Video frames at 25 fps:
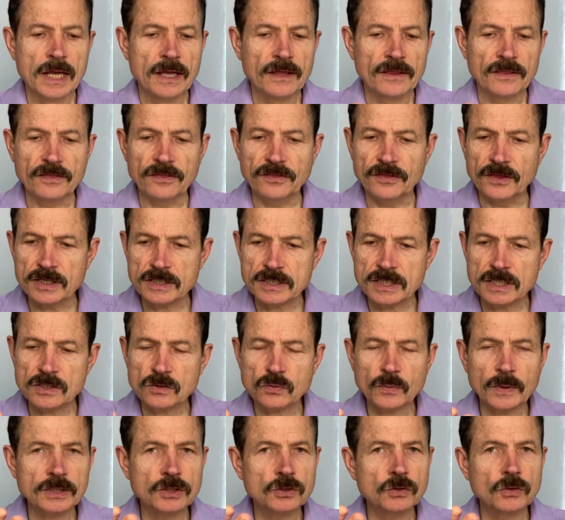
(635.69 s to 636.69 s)
This is
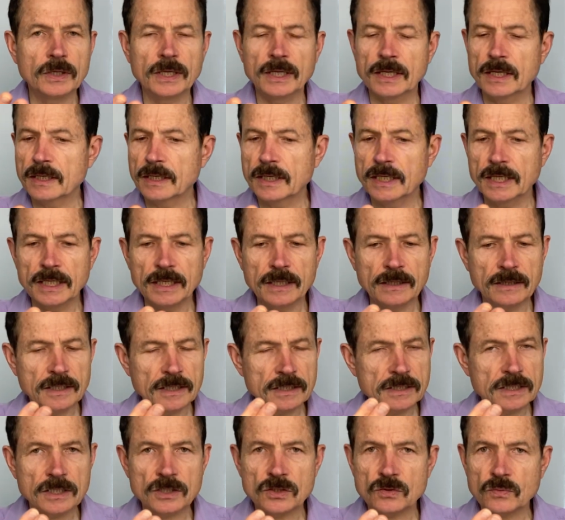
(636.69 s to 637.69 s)
what you're going to need.
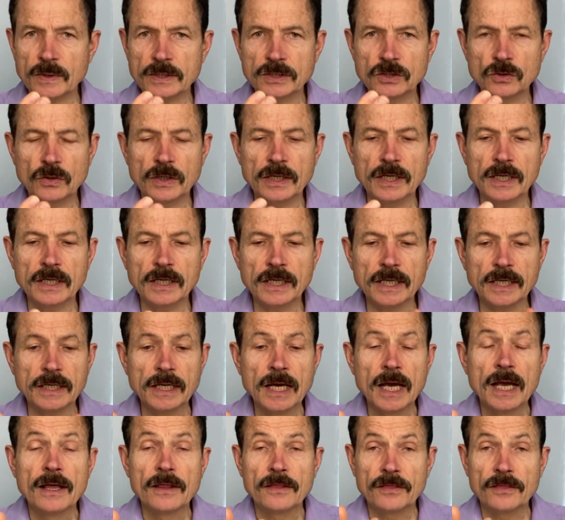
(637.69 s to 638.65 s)
This is what you're going to need.